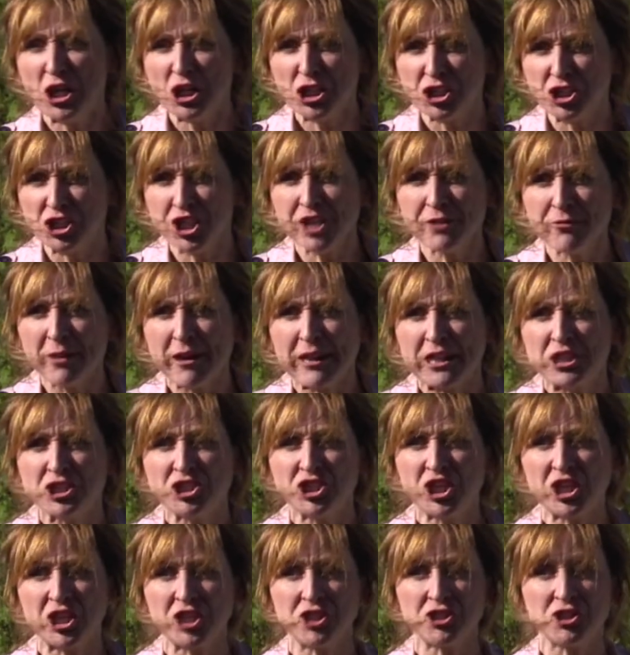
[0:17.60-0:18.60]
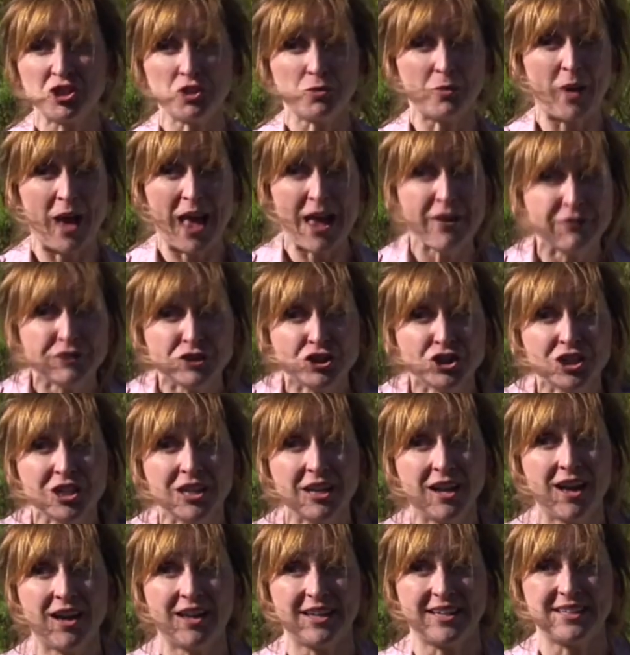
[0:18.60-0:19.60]
she reckons she can do whatever she
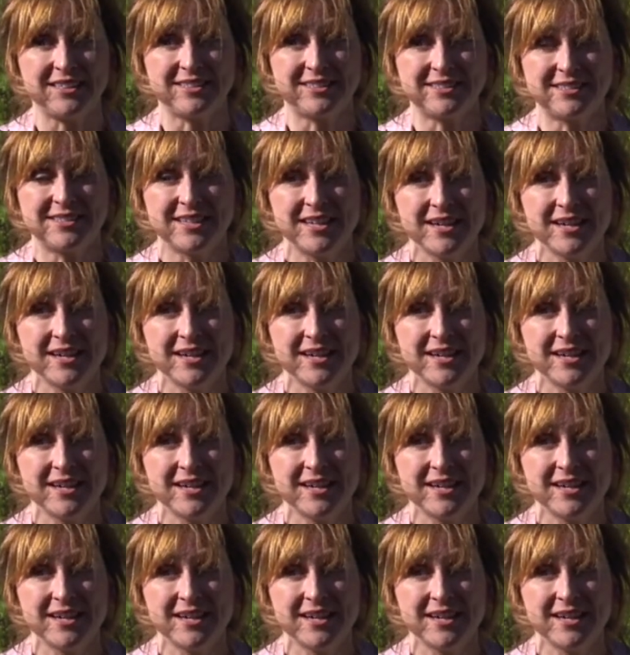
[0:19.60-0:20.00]
likes. But you